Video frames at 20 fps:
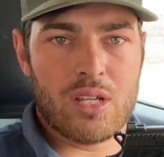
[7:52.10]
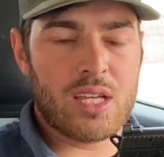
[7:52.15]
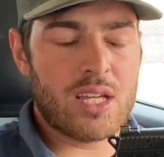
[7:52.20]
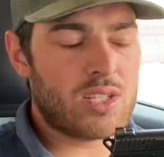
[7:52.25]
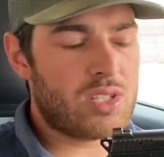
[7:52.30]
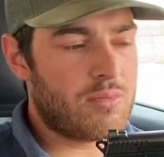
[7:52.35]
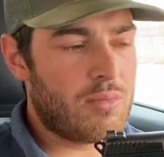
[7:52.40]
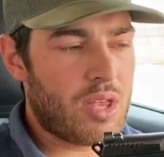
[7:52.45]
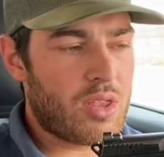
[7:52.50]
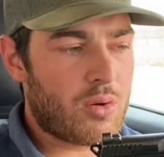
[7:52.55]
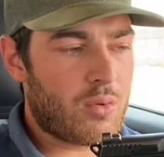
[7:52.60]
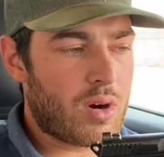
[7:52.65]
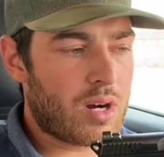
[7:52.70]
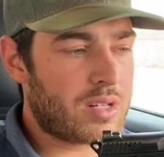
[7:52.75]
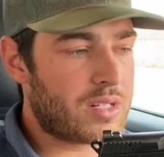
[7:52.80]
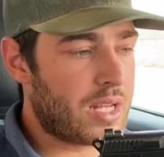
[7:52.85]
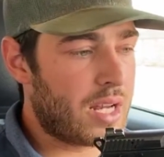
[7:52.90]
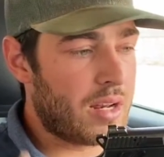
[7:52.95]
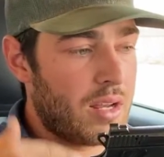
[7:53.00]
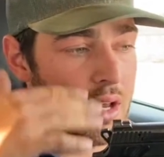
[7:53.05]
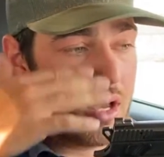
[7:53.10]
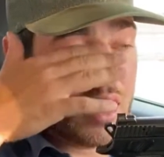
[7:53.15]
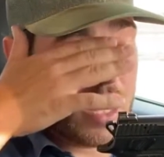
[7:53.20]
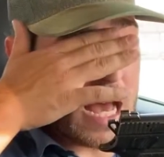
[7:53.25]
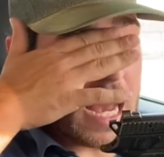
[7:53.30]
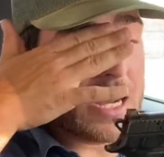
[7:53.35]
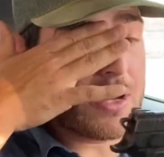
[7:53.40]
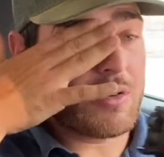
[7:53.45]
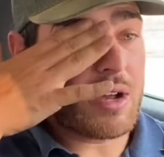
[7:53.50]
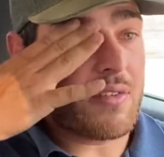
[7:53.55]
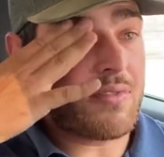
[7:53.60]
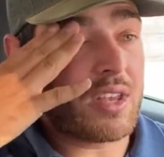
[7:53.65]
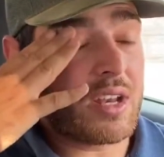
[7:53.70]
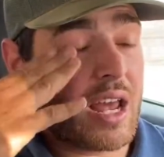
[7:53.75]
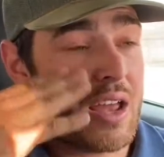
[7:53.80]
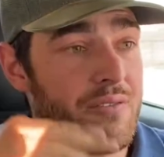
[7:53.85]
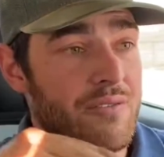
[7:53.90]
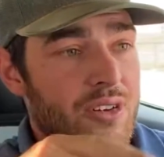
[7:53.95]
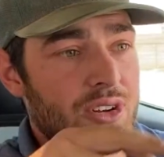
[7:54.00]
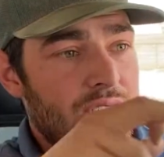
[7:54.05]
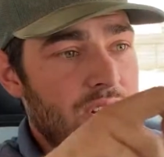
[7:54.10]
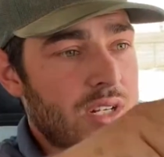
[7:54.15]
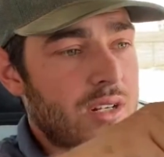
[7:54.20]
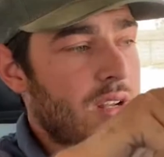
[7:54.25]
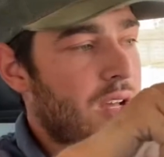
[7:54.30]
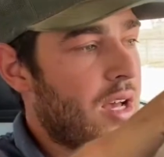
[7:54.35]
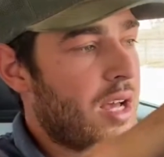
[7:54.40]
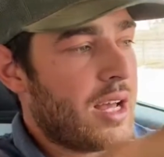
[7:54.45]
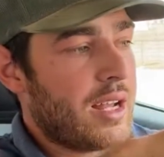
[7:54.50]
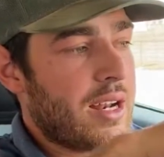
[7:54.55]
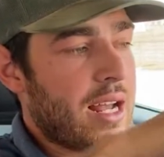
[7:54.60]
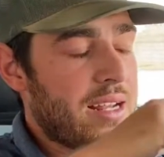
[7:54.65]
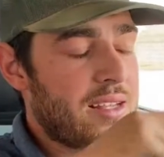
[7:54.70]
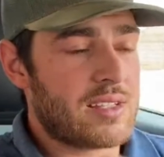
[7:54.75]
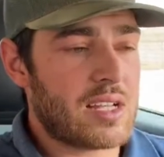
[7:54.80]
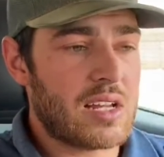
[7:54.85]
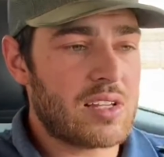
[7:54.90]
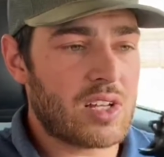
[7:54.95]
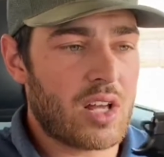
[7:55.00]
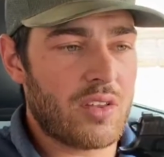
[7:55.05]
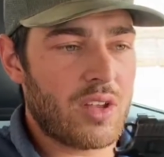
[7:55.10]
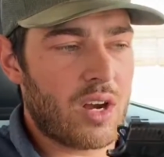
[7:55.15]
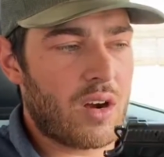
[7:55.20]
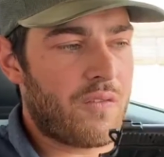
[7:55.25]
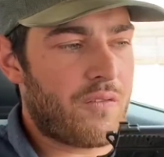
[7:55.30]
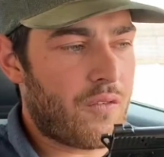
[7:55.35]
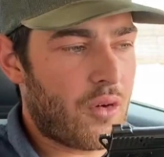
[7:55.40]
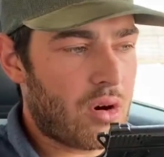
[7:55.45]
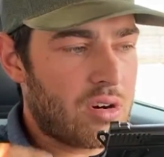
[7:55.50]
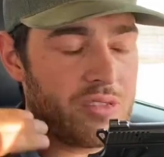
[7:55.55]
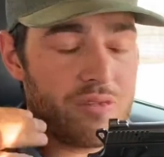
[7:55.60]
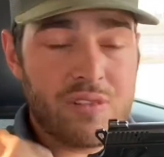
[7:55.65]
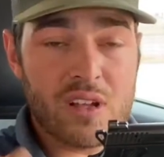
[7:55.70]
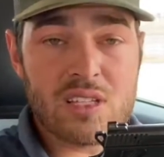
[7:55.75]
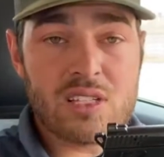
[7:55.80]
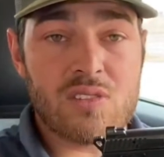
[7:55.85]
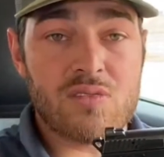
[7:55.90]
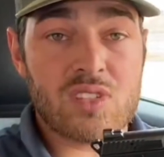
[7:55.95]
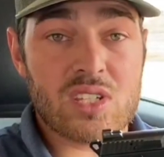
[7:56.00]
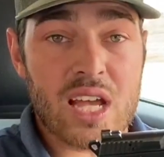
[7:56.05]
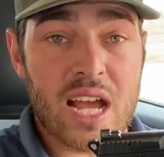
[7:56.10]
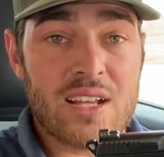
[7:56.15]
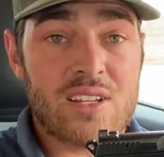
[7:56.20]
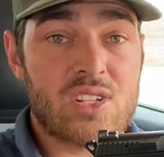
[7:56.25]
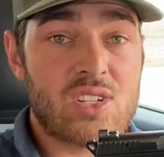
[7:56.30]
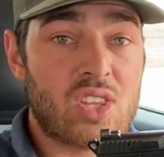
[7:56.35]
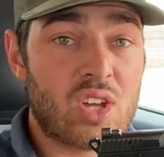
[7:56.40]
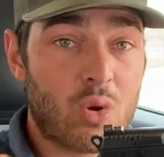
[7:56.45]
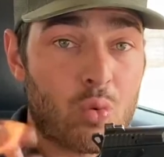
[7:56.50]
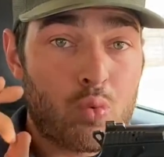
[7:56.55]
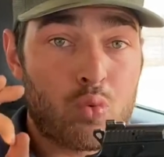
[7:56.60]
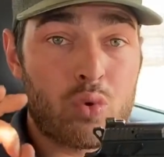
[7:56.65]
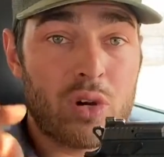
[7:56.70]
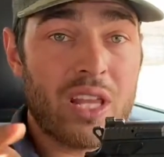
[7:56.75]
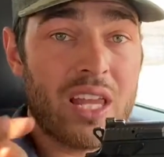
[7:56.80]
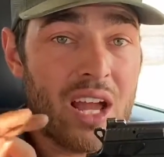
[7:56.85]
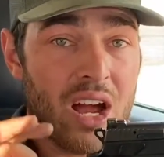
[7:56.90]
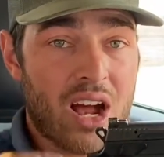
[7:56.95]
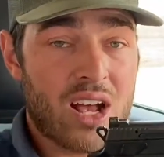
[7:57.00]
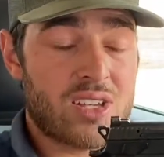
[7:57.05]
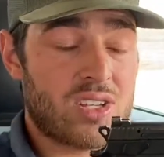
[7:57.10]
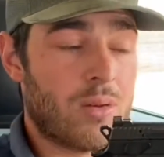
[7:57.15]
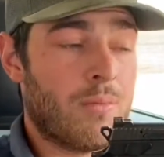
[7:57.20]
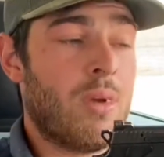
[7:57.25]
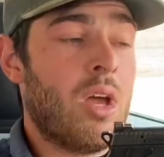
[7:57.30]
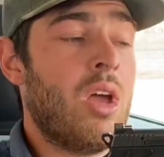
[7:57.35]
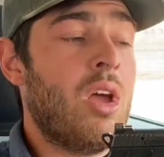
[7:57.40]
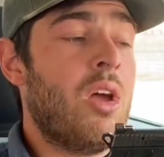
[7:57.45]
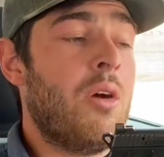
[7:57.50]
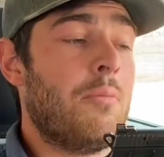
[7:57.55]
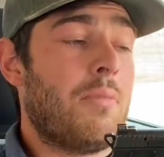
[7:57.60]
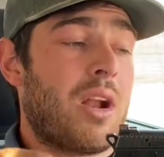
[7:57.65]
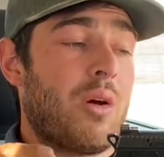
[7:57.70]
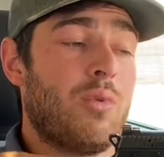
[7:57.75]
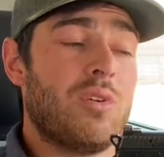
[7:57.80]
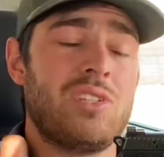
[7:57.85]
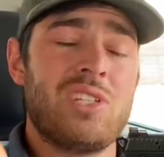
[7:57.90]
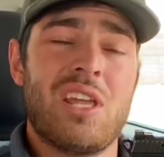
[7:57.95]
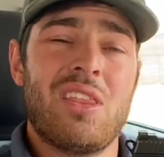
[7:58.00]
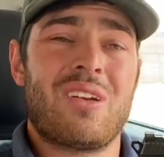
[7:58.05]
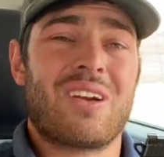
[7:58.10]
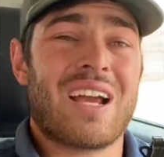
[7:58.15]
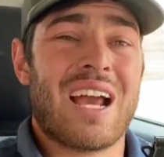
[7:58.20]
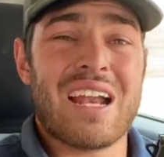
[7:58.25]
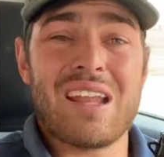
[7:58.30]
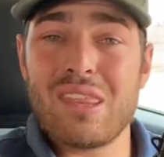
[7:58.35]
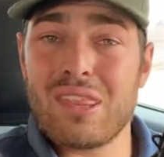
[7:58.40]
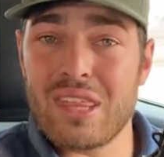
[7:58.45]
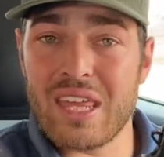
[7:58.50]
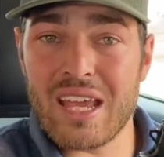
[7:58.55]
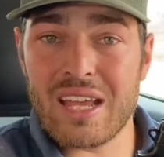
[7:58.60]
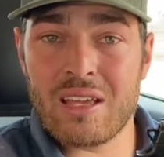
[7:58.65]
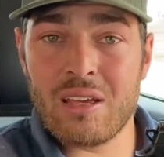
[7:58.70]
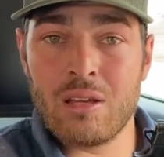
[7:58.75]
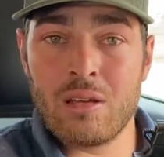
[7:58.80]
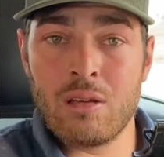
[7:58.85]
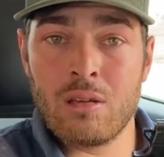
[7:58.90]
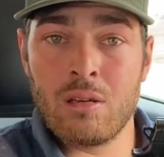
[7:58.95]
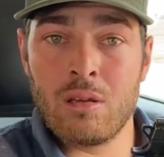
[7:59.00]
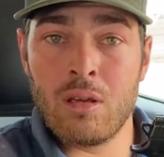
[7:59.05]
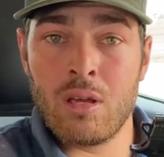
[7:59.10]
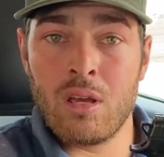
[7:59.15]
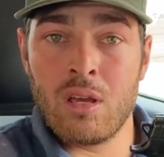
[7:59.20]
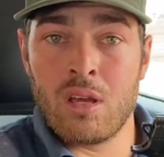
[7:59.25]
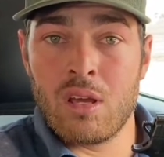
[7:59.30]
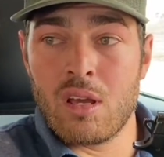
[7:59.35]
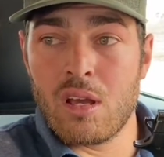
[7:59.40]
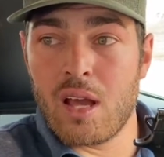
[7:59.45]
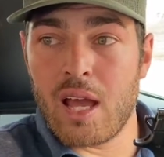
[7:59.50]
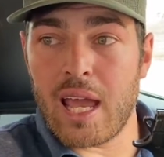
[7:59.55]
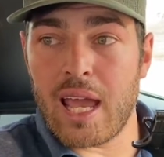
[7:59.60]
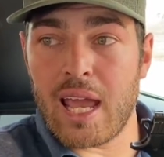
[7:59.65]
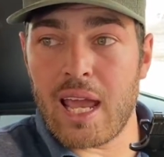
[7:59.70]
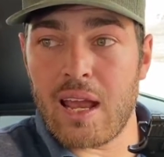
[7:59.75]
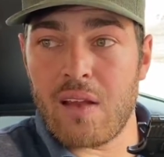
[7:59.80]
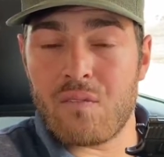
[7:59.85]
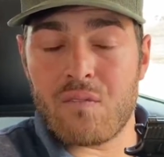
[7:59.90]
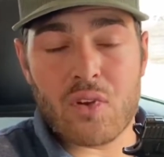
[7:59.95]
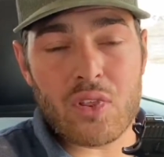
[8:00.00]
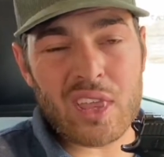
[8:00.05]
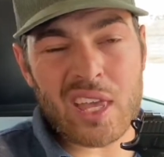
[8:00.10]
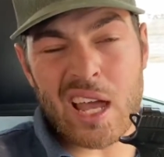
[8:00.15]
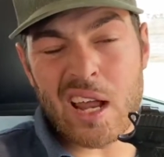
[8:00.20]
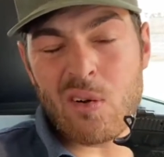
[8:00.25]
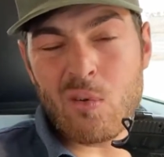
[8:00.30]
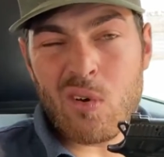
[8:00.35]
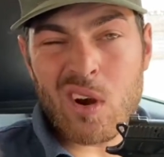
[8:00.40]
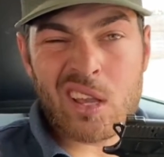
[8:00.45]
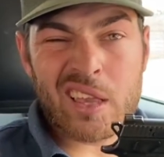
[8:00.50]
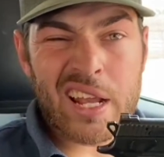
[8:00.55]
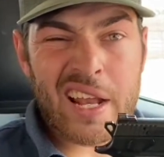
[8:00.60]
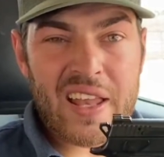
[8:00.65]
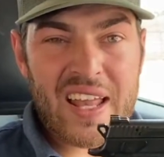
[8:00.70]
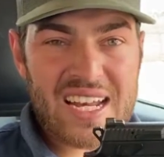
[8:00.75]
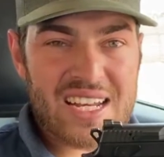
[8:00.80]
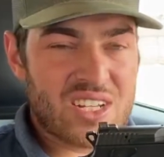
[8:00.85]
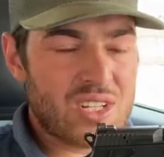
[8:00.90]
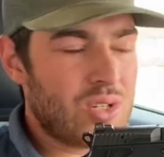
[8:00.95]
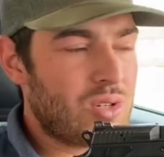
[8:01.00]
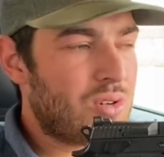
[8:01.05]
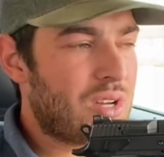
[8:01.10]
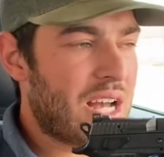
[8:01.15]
and get some other work done. I do have the night vision night sights on there. For defensive sights, they're really awesome, but I will say they're kind of thick, and for the kind of work that I like to do,